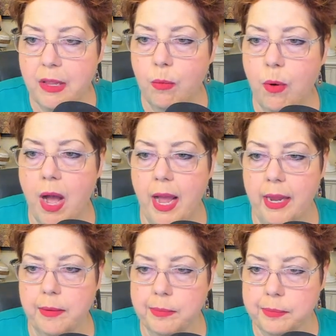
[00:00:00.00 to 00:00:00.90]

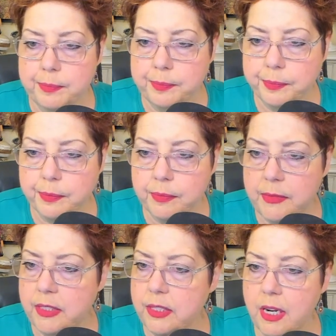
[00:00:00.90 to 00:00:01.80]
Why?
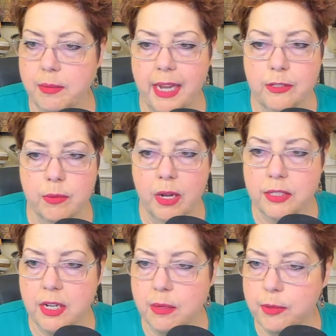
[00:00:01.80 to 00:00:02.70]
It's not a black swan,
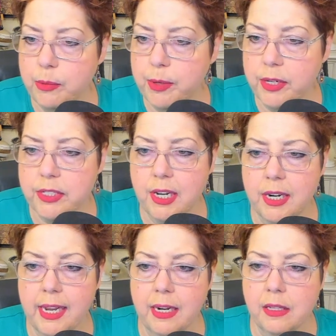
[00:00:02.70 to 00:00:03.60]
it's not a bluebird, it's not
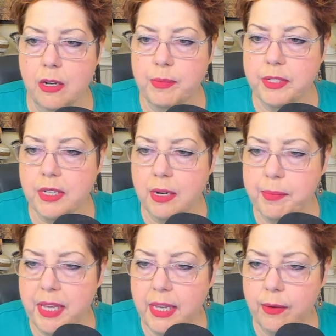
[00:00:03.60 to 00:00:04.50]
an antelope, it's not a
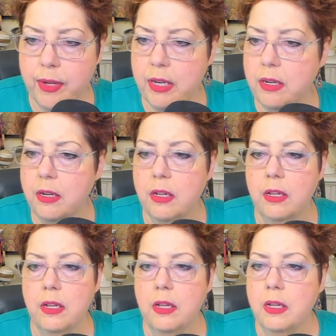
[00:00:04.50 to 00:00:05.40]
penguin.
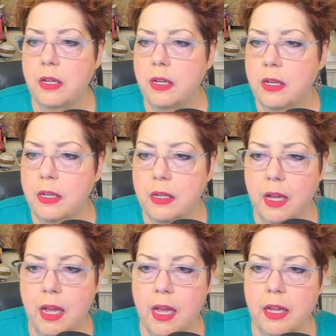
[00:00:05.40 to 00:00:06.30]

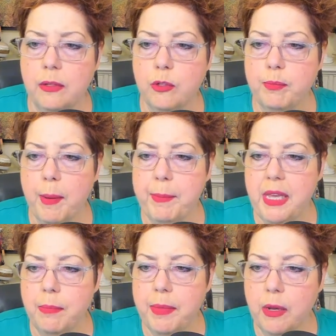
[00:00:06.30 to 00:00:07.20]
Ay, tu
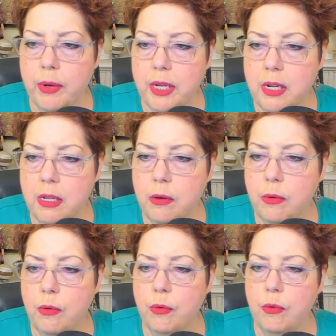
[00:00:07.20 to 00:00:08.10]
papi,
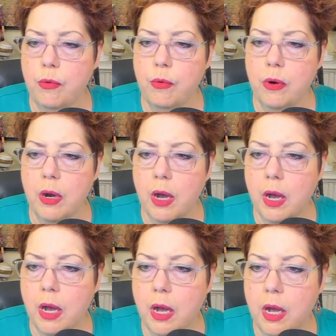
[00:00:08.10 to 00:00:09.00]
pinguinu.
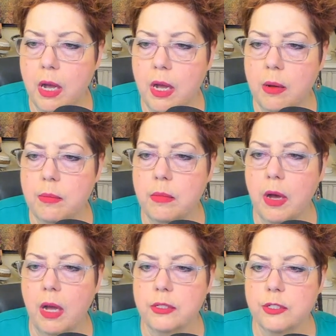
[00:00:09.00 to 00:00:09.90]

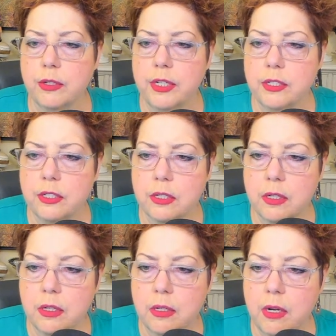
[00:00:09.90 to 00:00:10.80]
Ostrich.
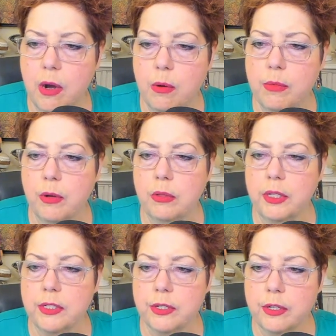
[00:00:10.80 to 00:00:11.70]
Nope. No
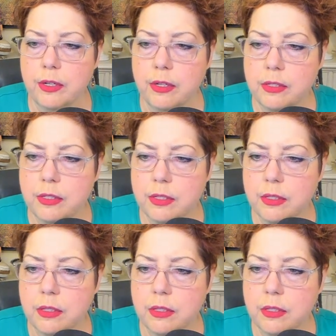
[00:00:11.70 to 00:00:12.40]
lizards.